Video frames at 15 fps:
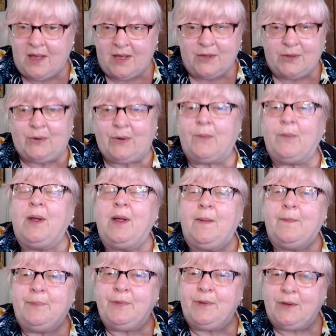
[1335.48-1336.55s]
You know,
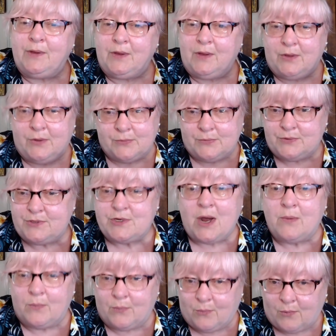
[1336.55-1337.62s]
you
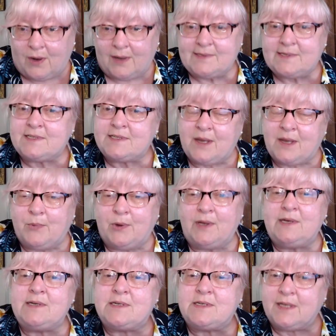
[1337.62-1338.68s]
don't want
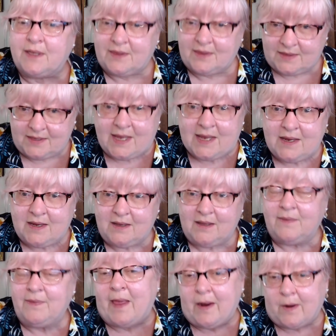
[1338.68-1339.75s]
someone to think
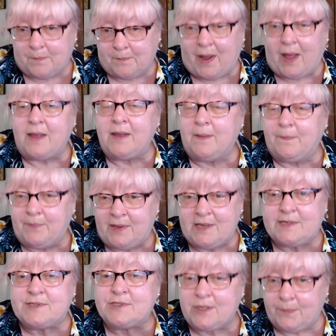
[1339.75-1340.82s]
they are buying a
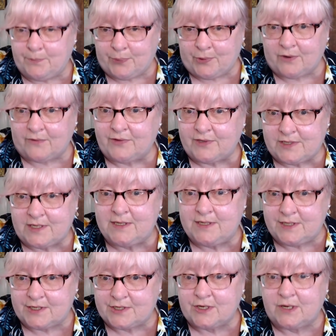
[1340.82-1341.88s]
piece in perfect
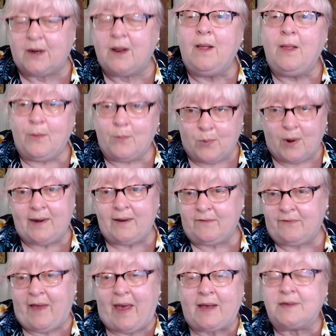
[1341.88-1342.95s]
condition when in
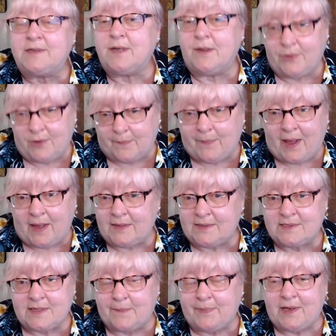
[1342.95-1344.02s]
fact they're buying
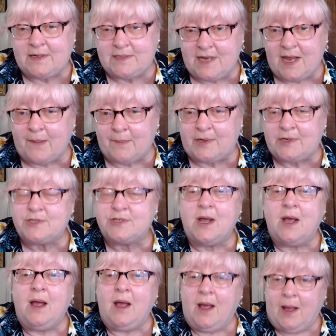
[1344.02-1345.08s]
something damaged.
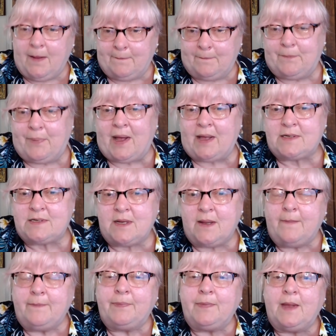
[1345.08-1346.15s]
But
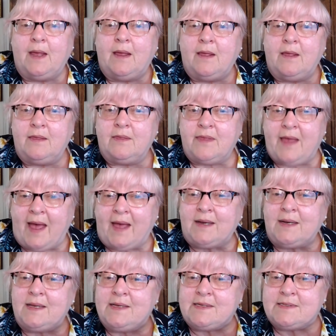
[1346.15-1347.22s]
that
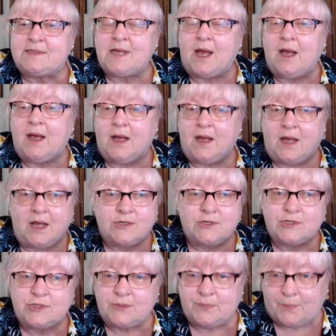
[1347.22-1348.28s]
is a
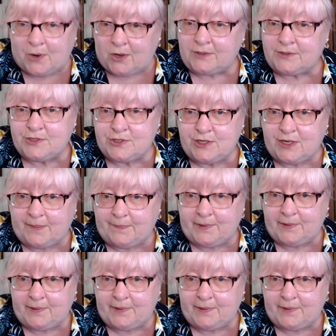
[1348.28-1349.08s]
small chip